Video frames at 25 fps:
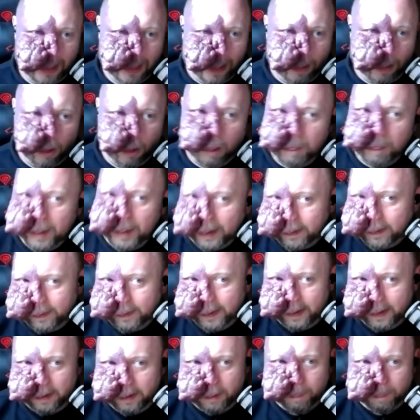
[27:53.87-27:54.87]
like omit
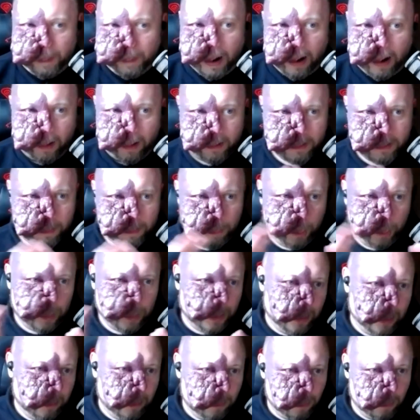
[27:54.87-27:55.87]
these parts,
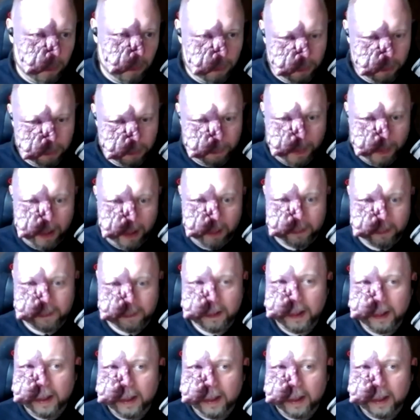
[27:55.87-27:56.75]
put in those parts.